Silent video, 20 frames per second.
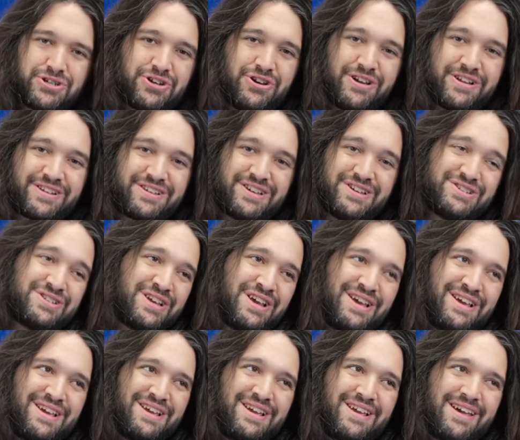should, because
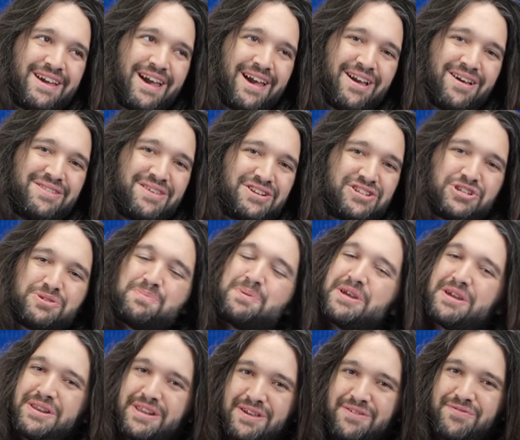uh, that'd just
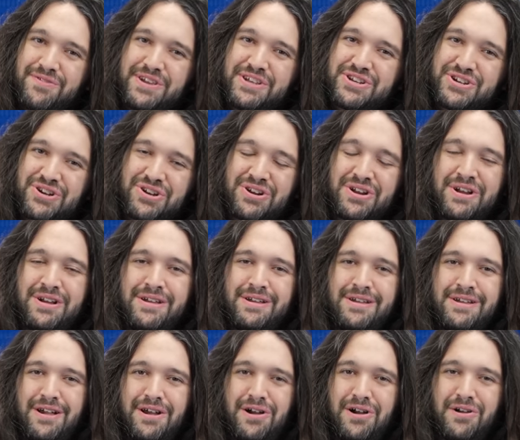be a neat feature
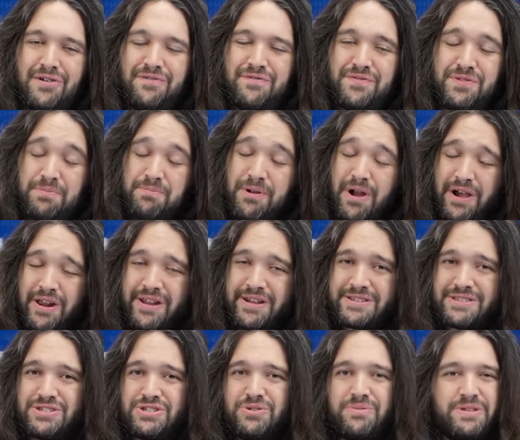of the
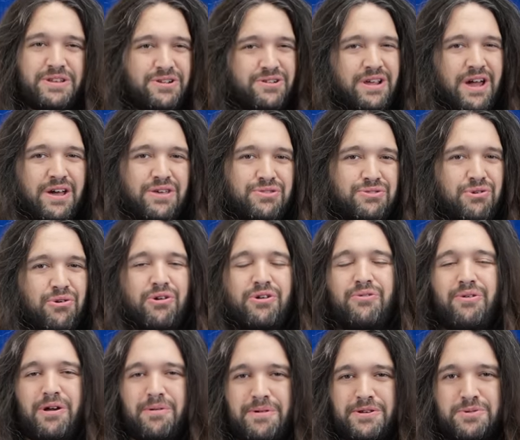product, assuming you're not throwing
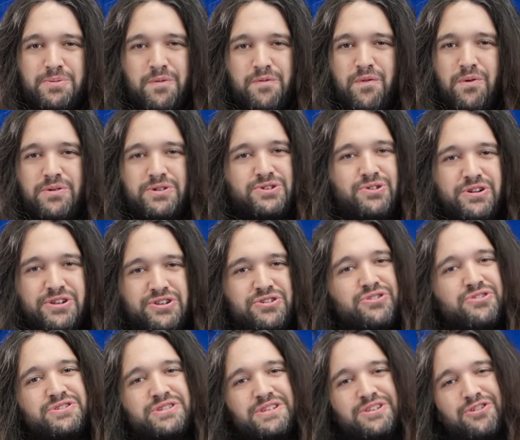away a bunch of performance or
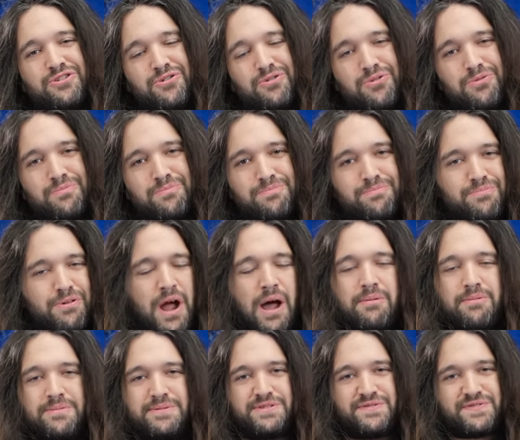introducing new
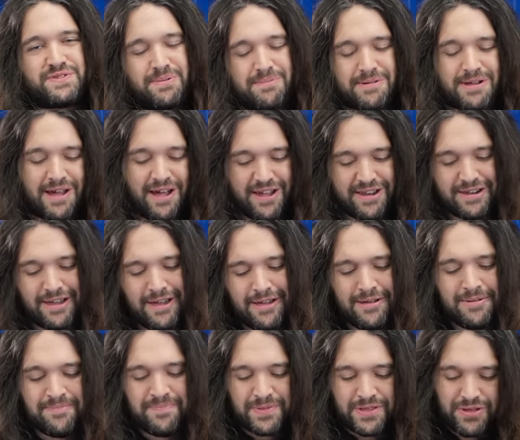problems of some kind.
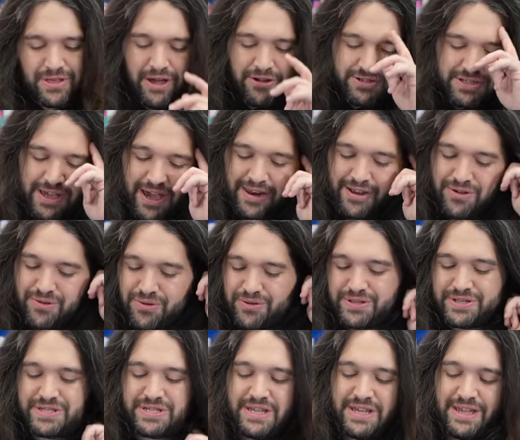So that was kind of cool
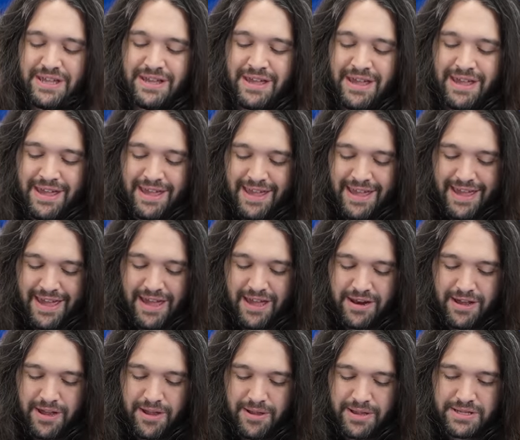to see,
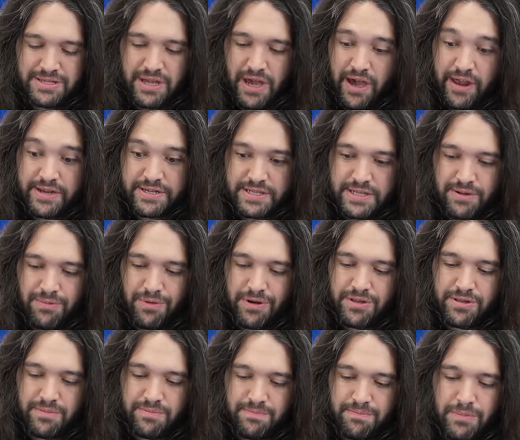and uh, is honestly one
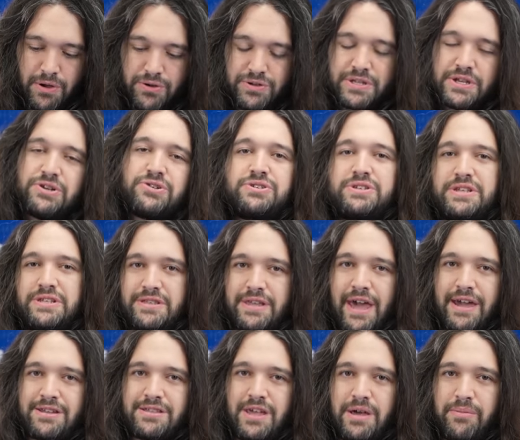of the most interesting
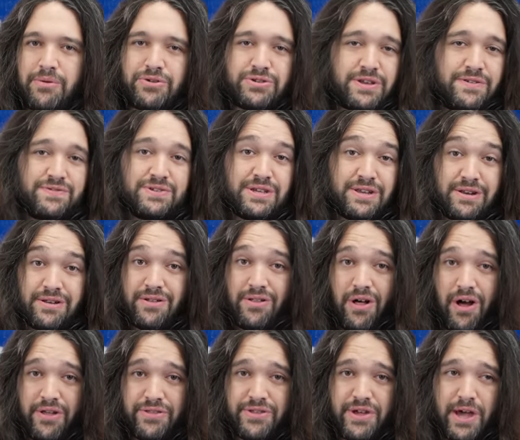tech demos I've seen in a
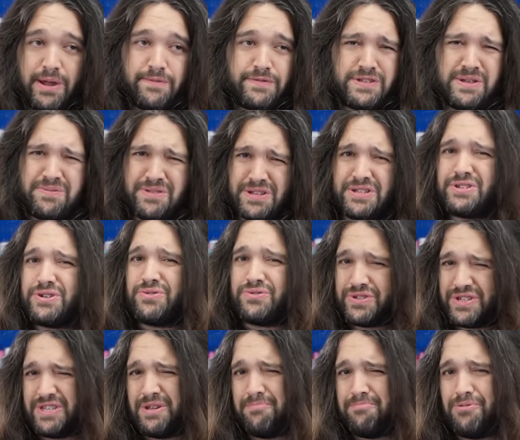long time for something so
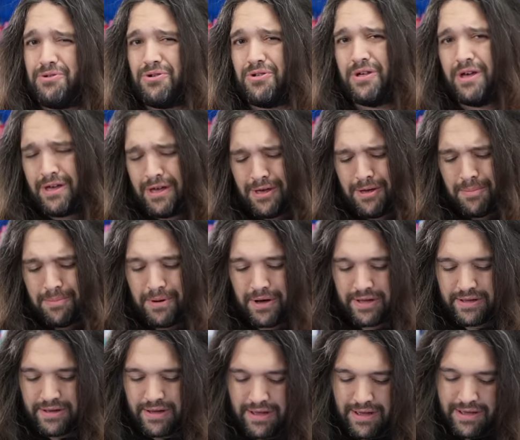simple
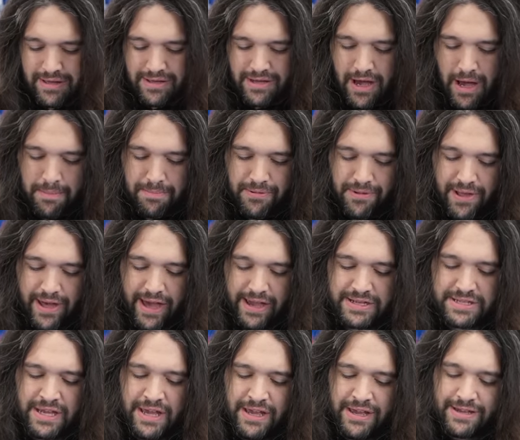but
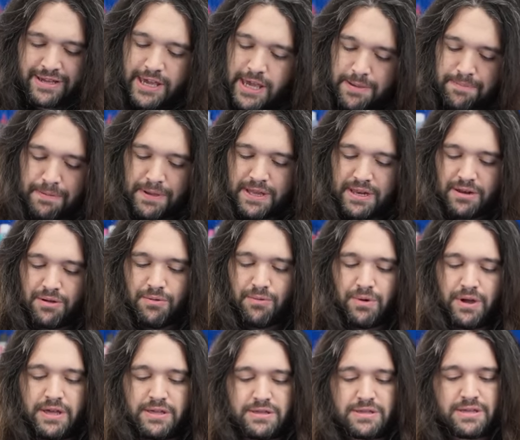complex. Keeping
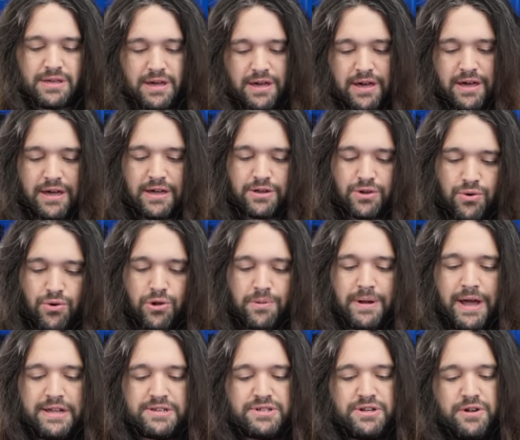with uh, Cooler
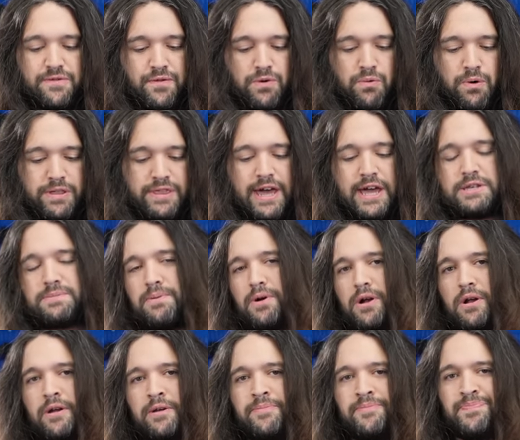Master here for one last
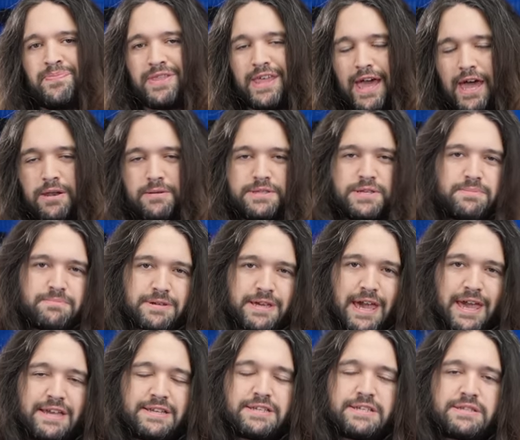part, they had some
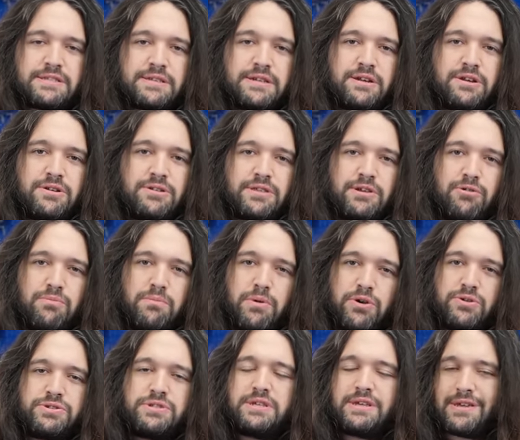cases there. They were
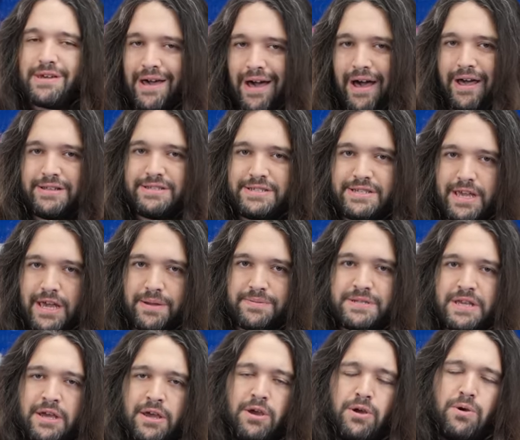mostly
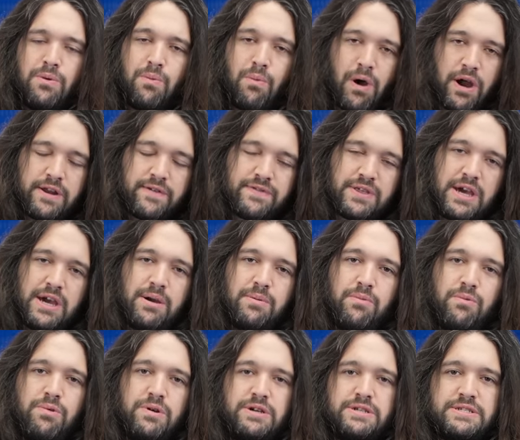concepts. One of
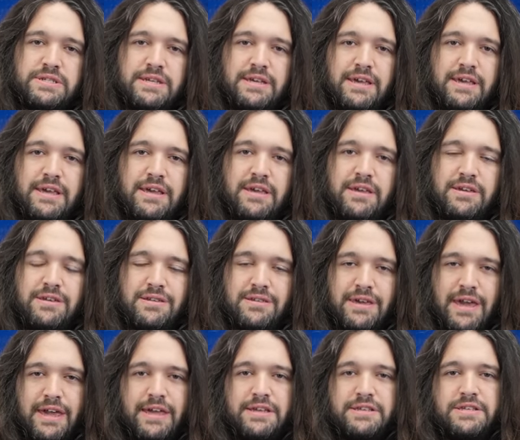them was a
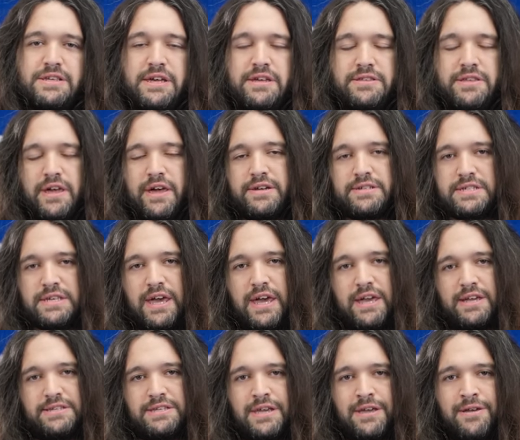case, A T X
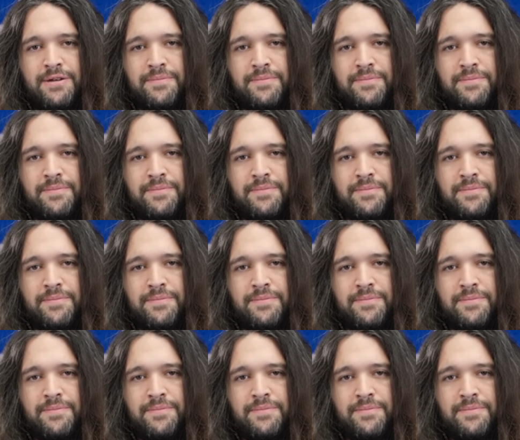case,